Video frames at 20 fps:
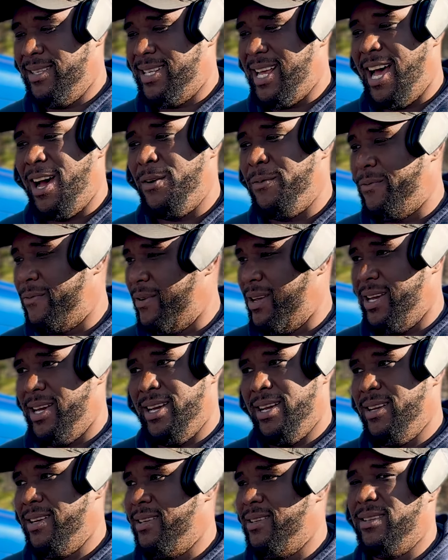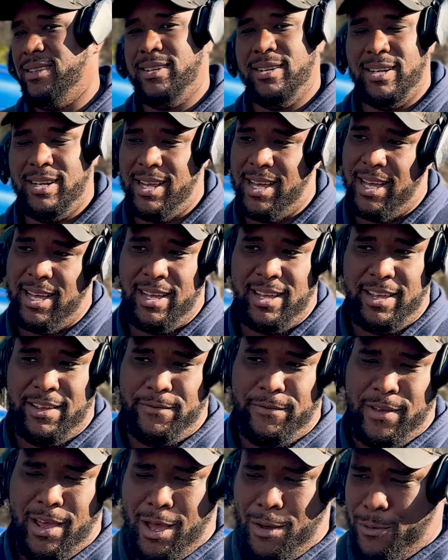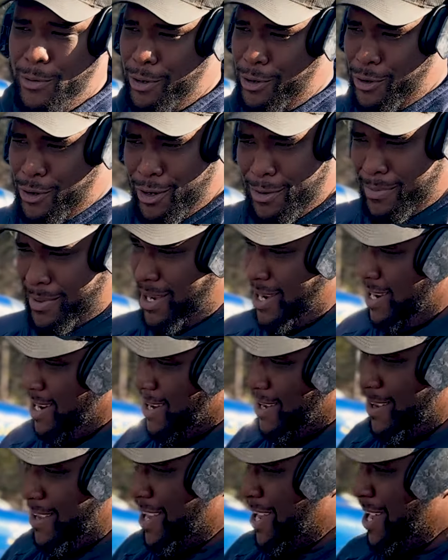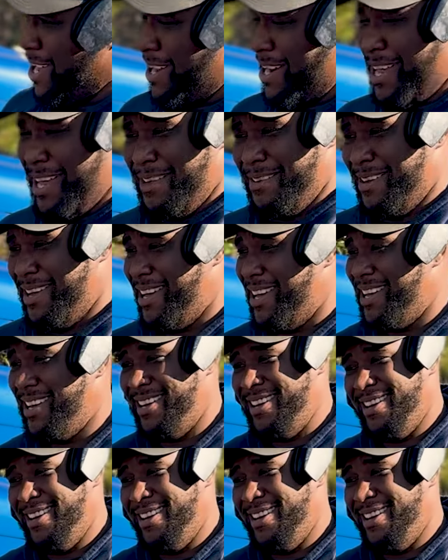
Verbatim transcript: South, yeah yeah, if y'all want to go up there, go ahead. hey,